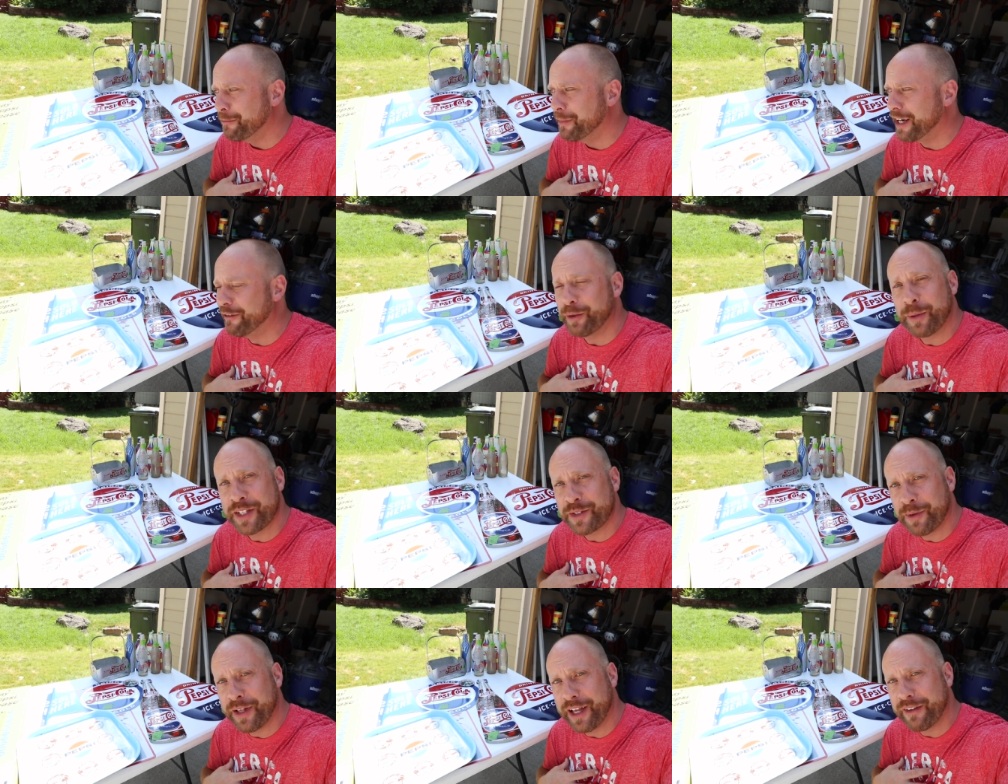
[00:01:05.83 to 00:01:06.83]
but every once
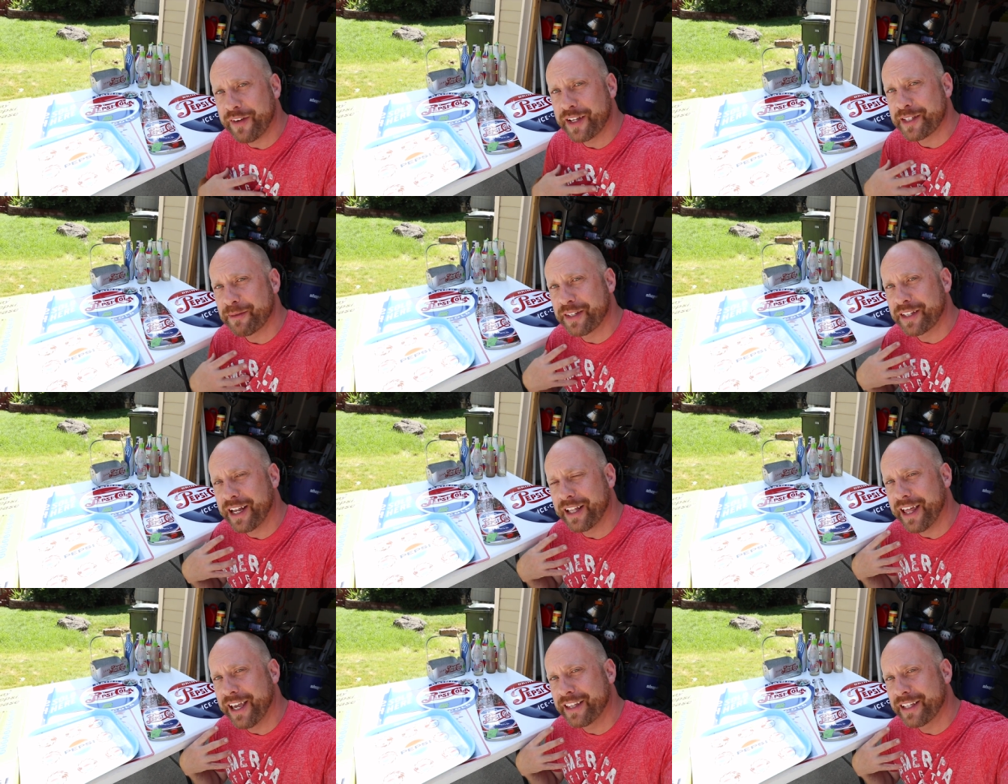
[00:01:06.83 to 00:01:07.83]
in a while I find something that I
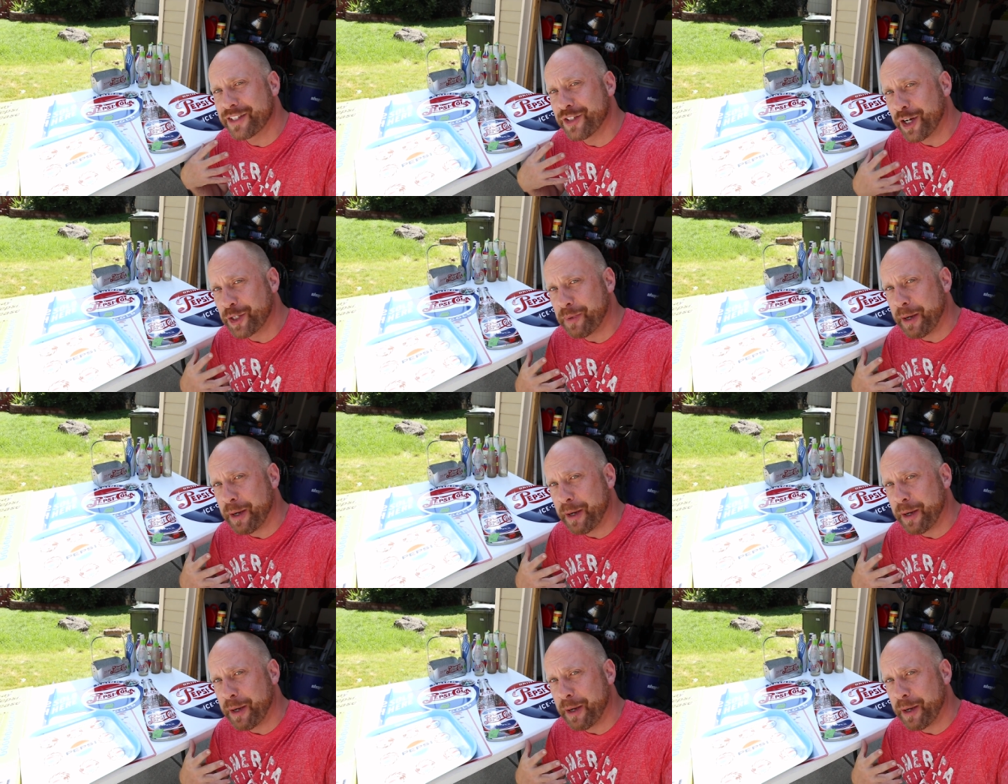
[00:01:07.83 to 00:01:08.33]
like that's Dr.